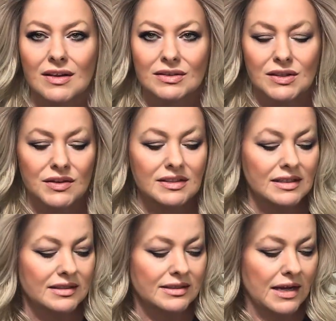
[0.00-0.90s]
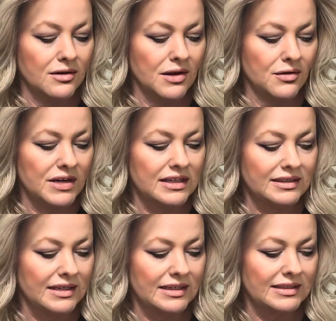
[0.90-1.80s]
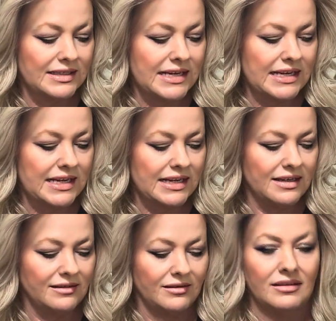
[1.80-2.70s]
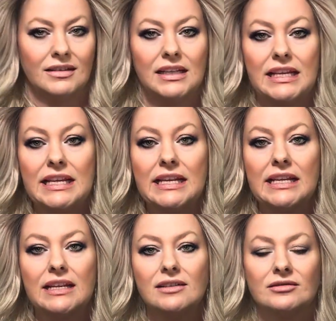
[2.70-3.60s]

So this is Dalgona 16 E